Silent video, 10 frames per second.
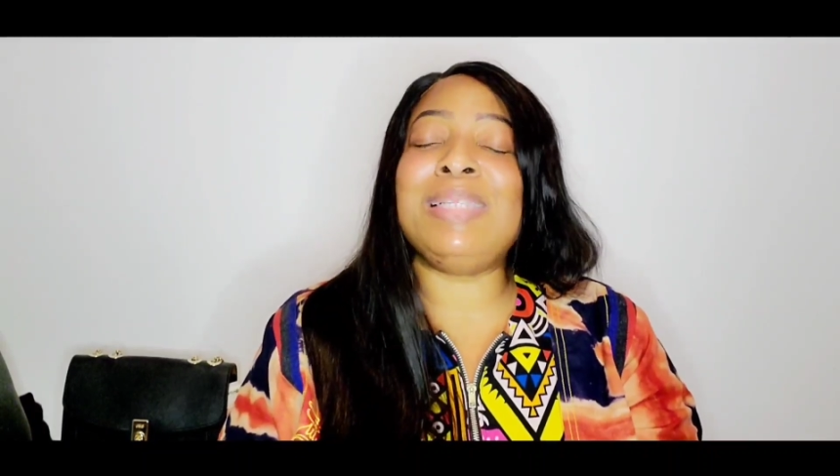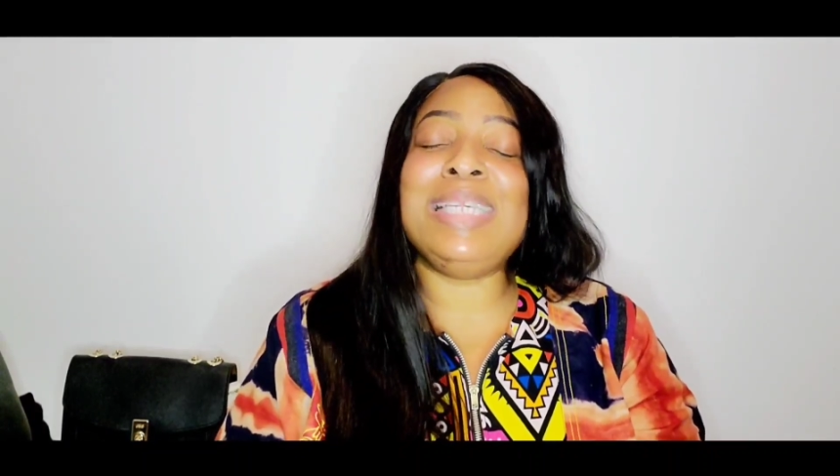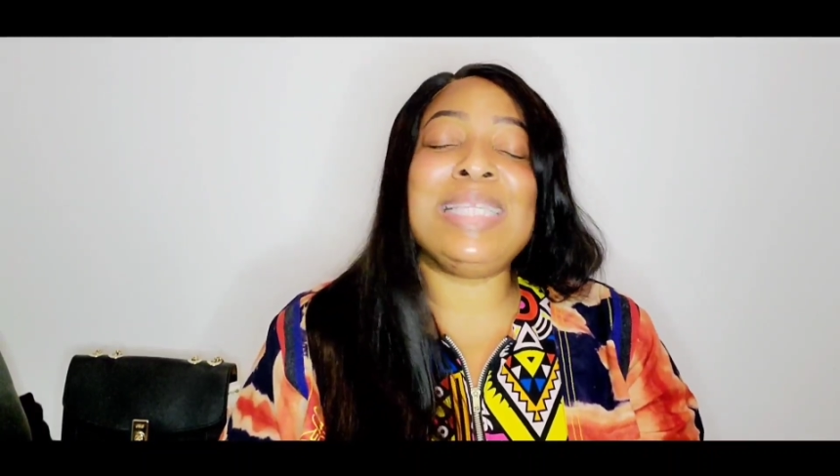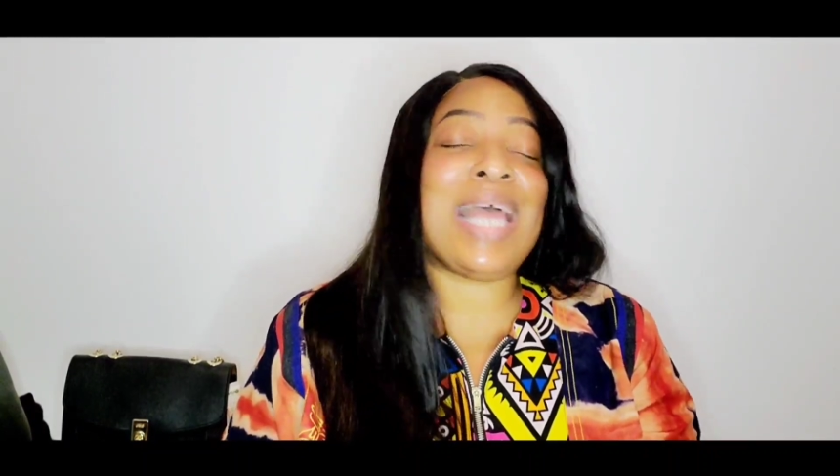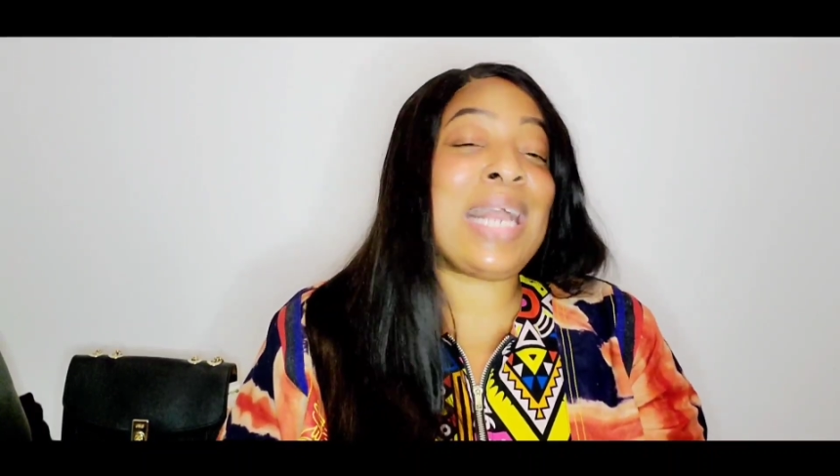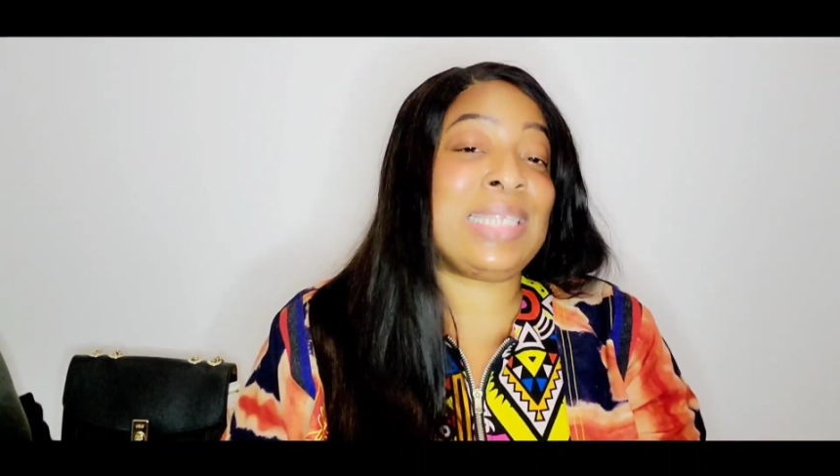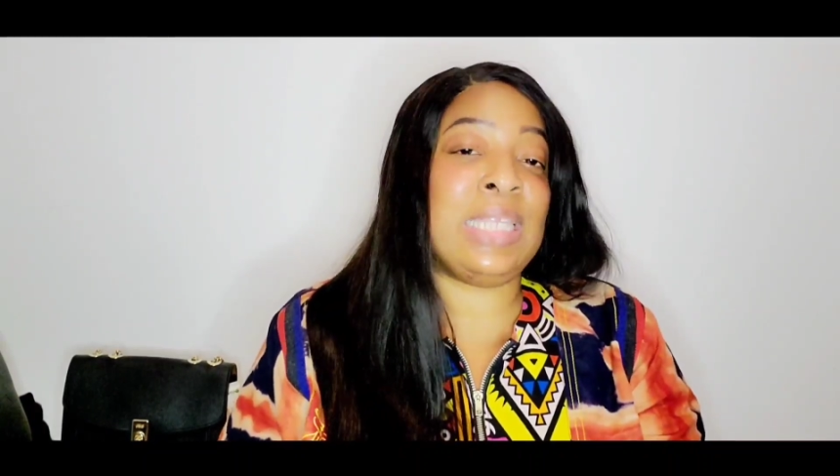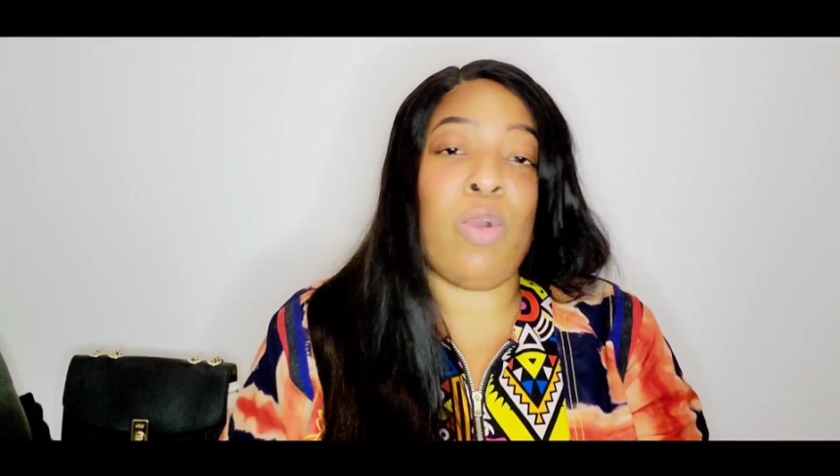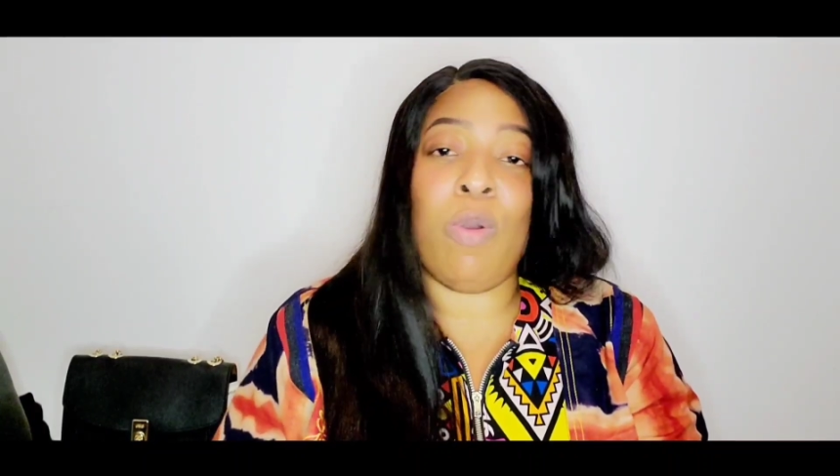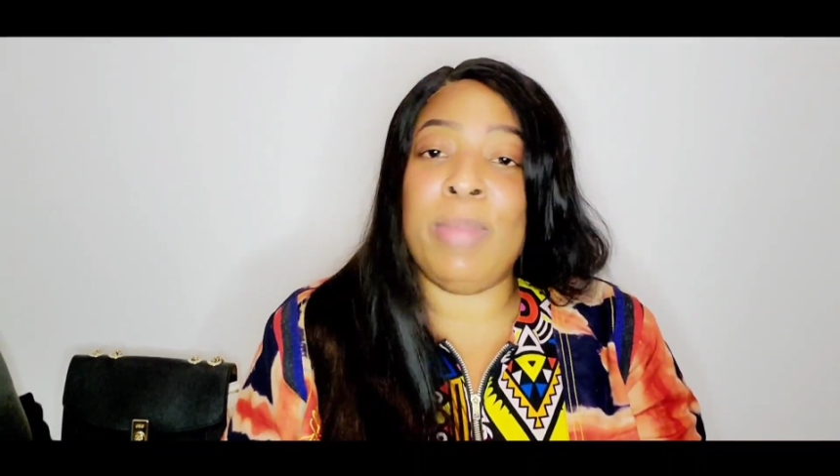please ask
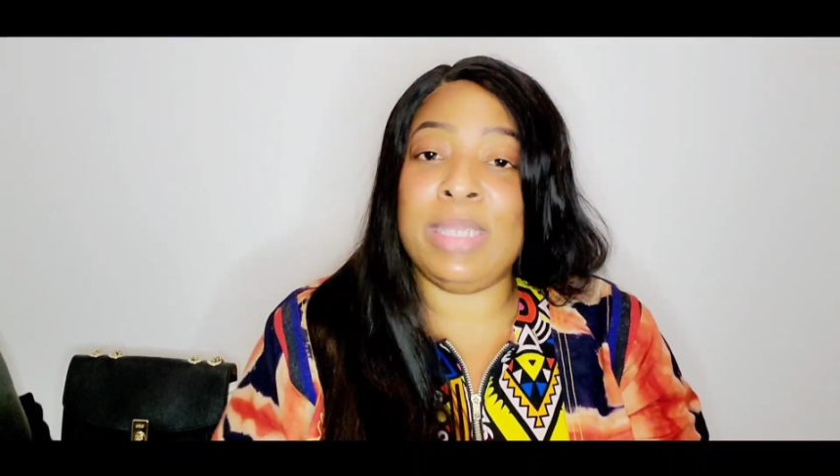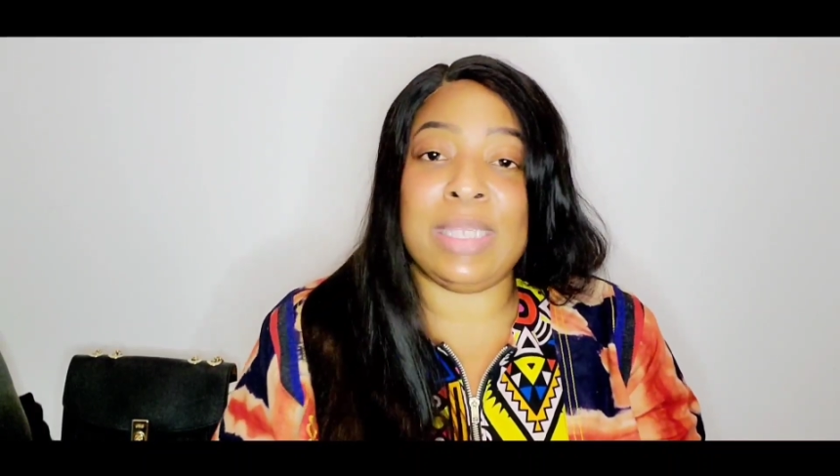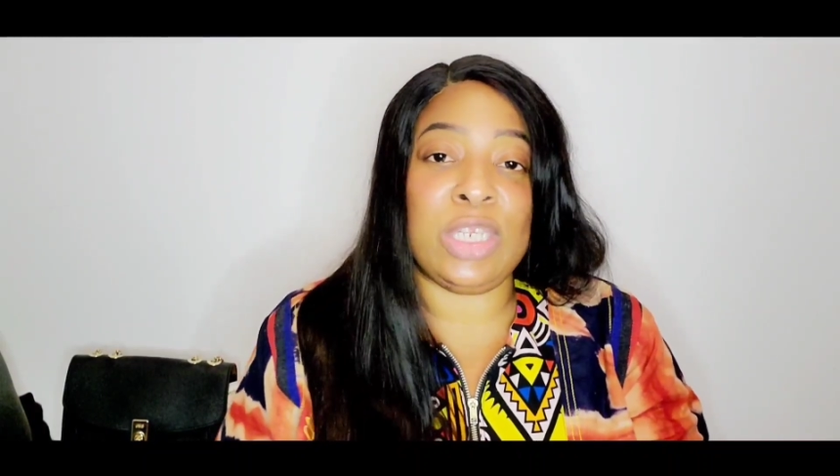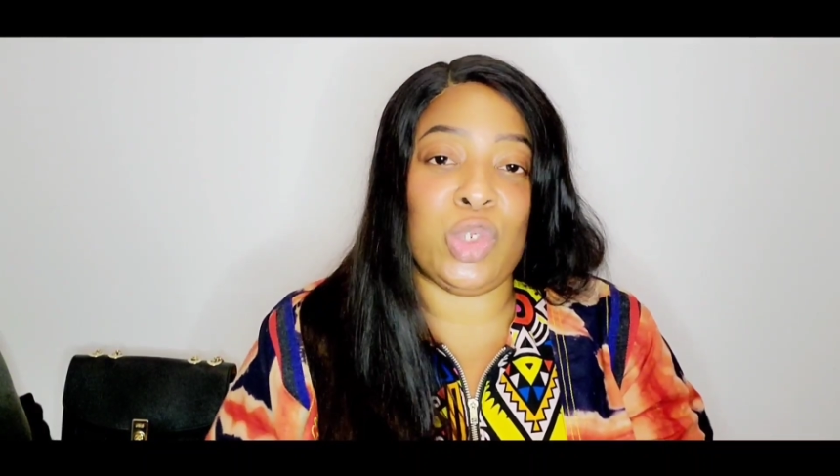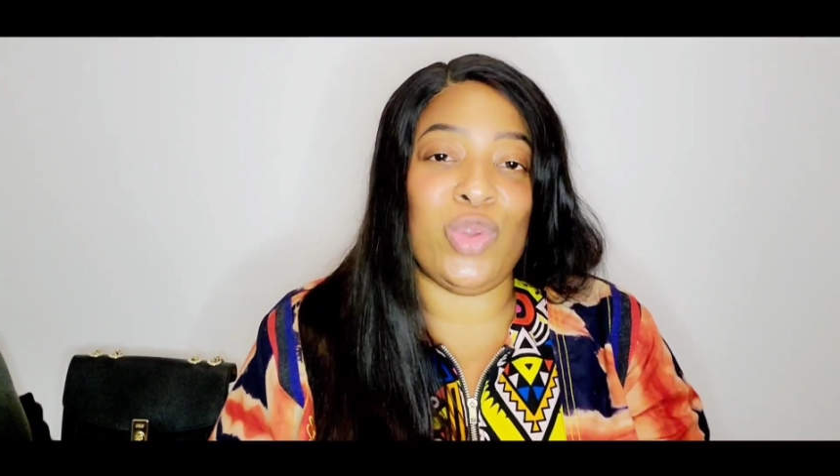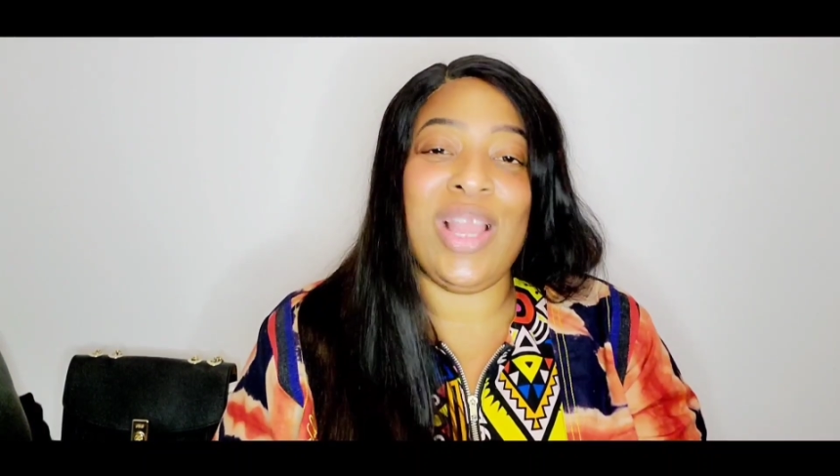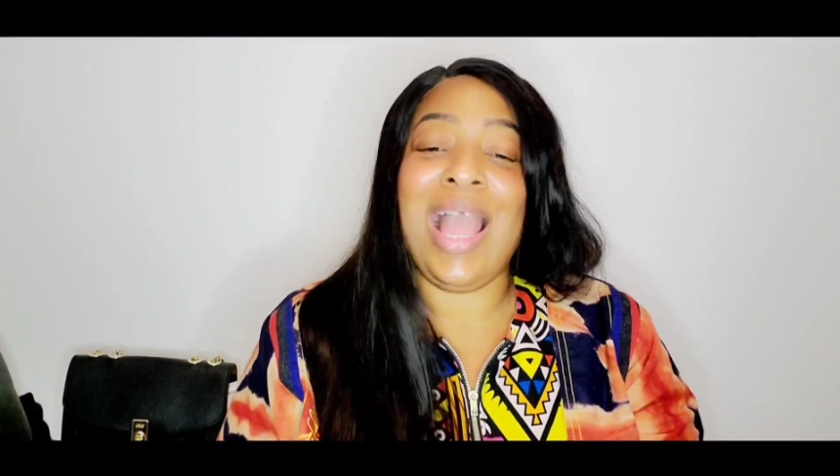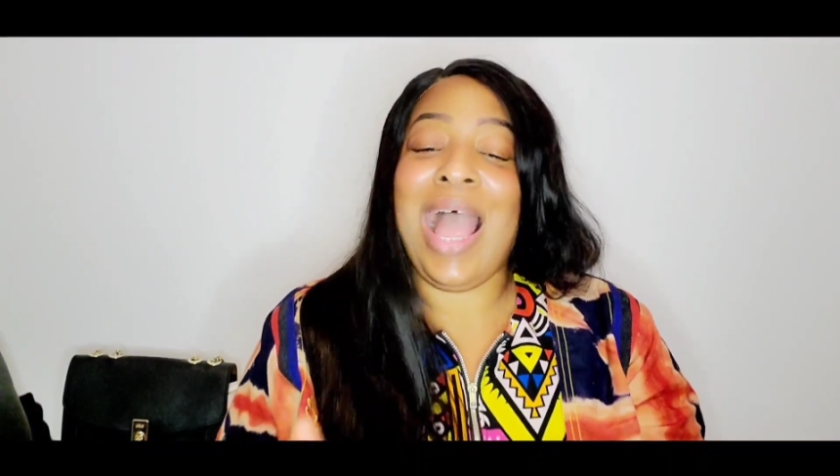in the comment section.